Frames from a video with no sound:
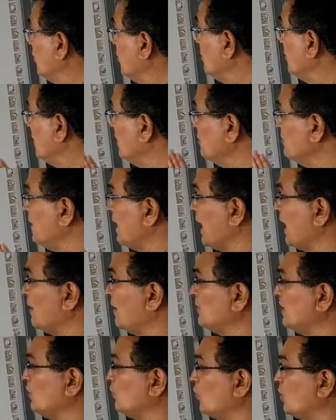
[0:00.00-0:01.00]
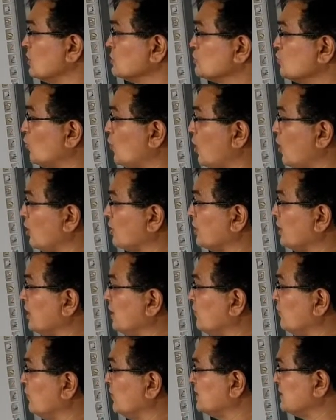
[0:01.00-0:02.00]
Young Hamel was
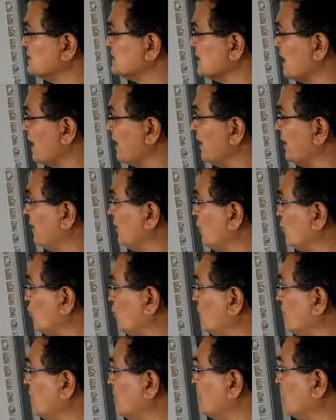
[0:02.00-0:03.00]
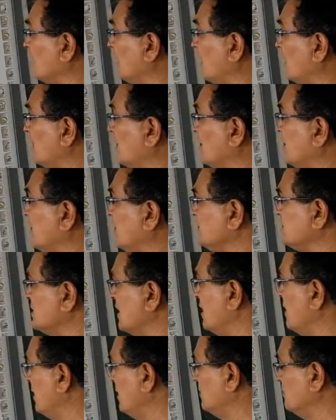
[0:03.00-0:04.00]
walking with his iron ruler under his
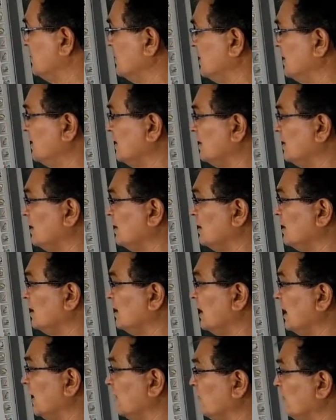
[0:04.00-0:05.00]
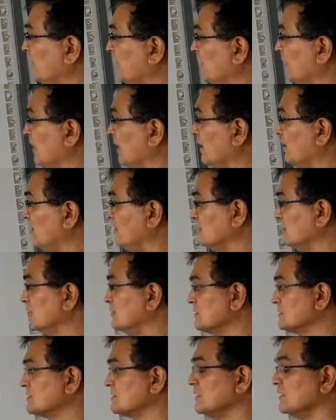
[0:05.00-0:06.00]
arm, and when he
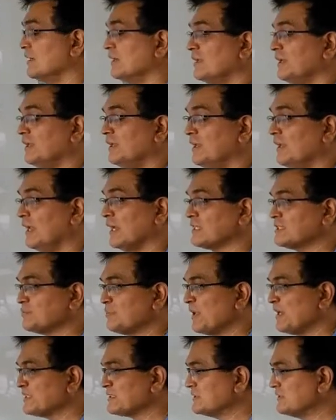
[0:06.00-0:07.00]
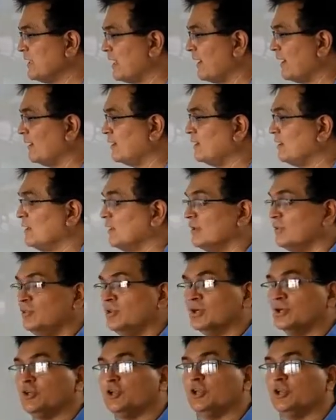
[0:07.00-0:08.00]
enters, he expects that
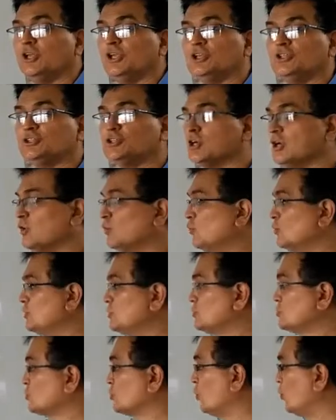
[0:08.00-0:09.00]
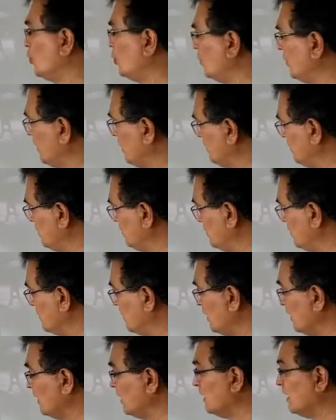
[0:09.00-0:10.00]
the teacher would scold him,
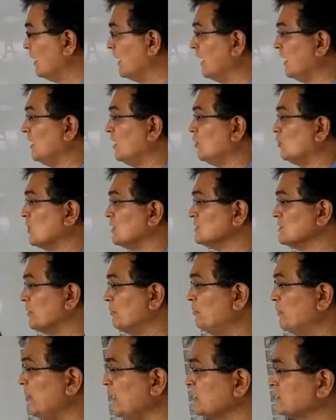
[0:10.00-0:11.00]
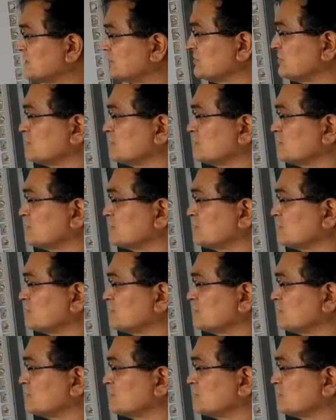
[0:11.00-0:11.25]
and it was a big